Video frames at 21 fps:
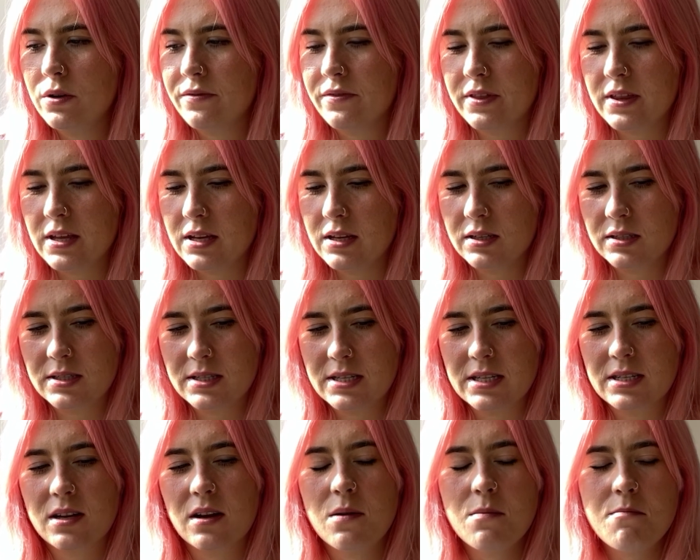of
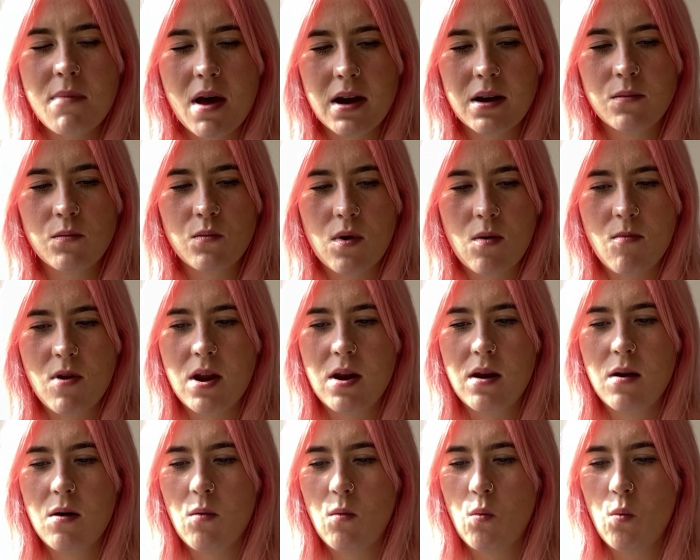these kind of men and
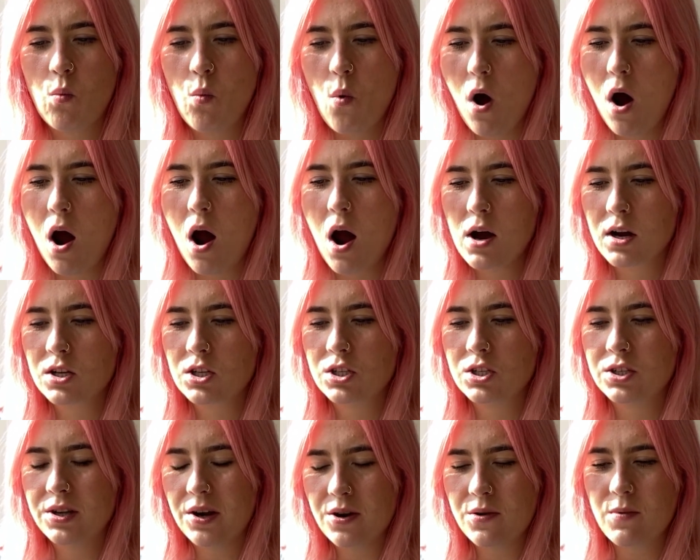women worked
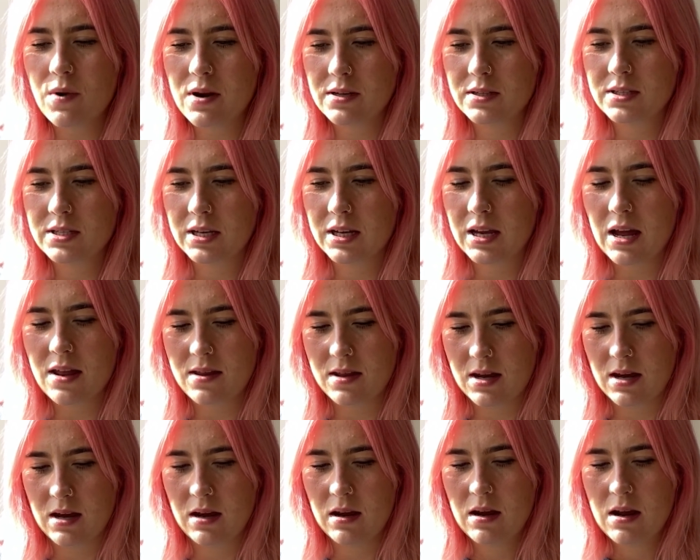so well
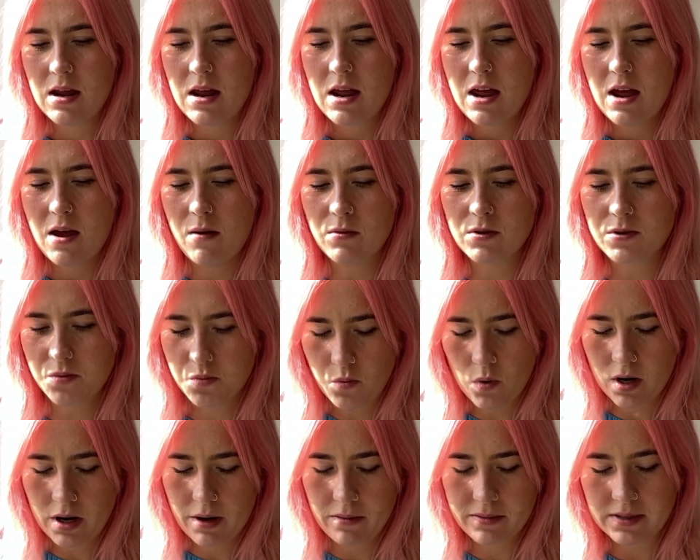together. It
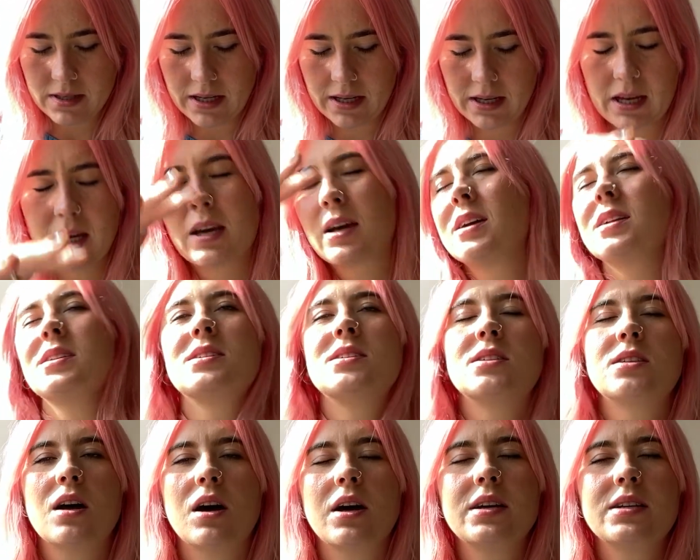was like a
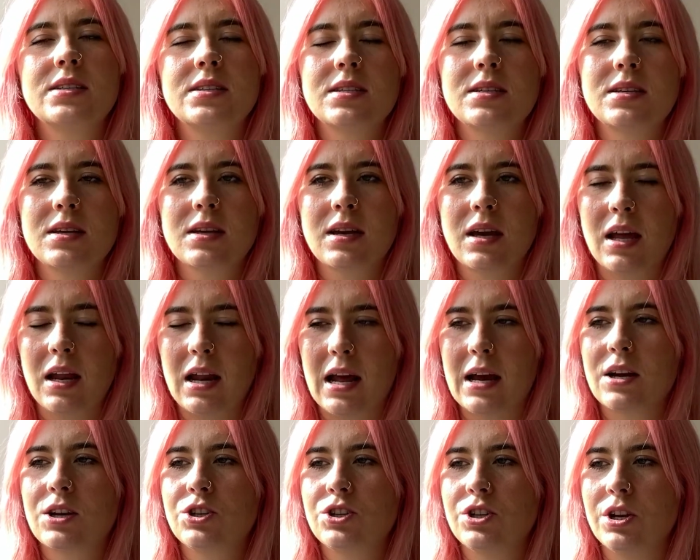concise
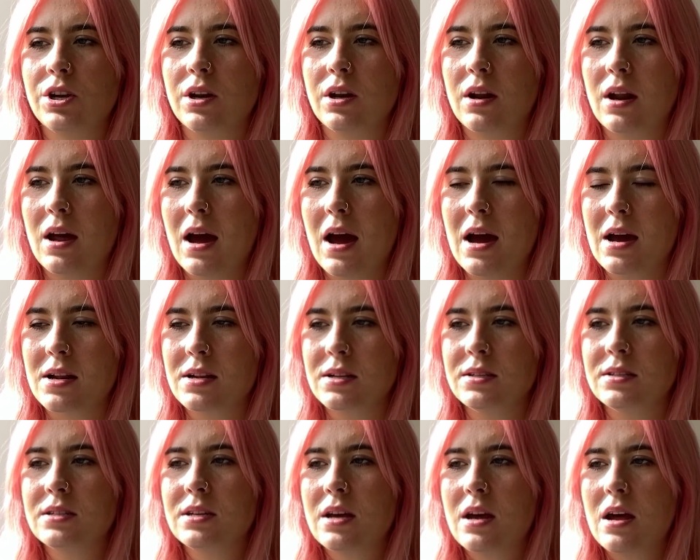collection.
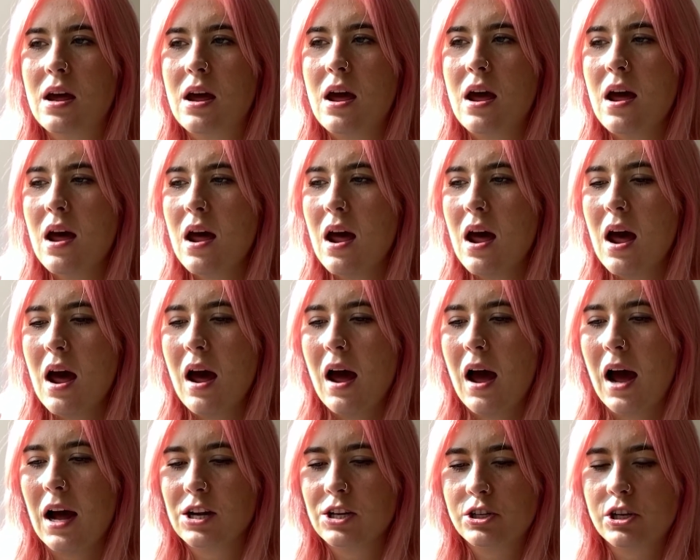And
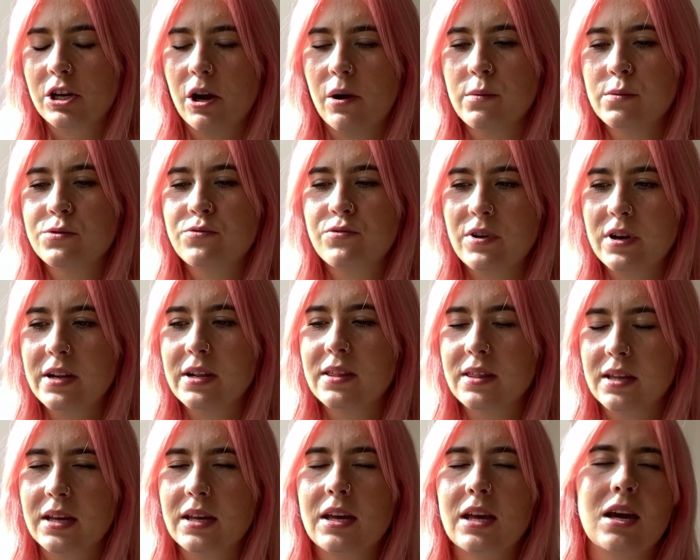actually, I was really
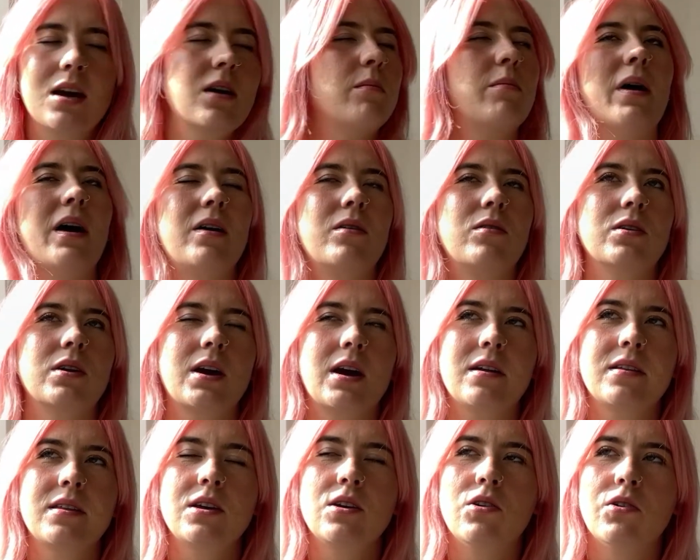thinking about,
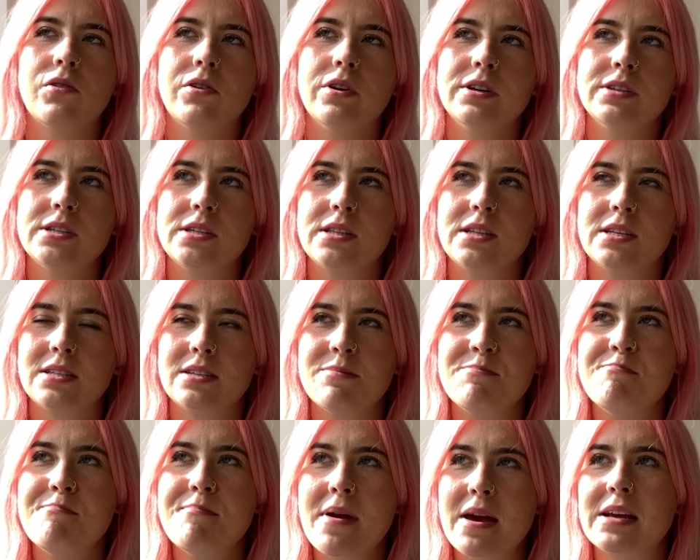Kathy Horan did this
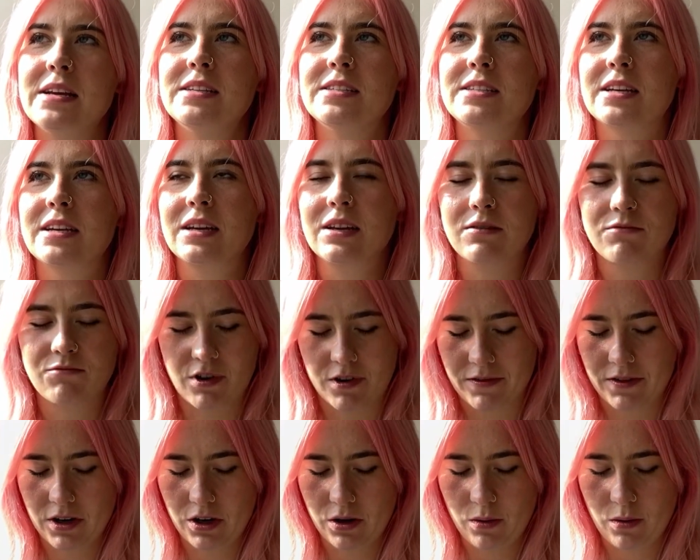amazing
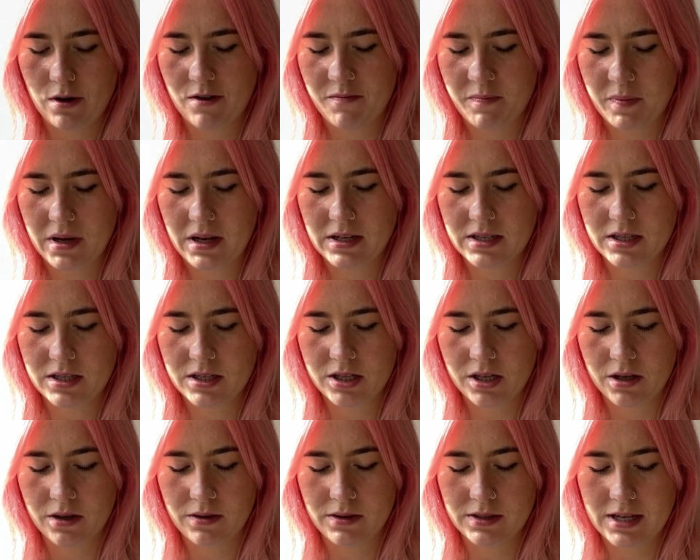review of Peter
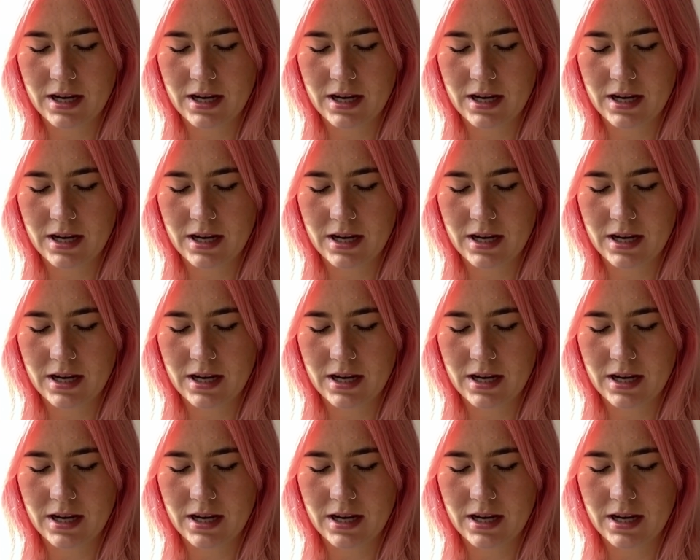Doe's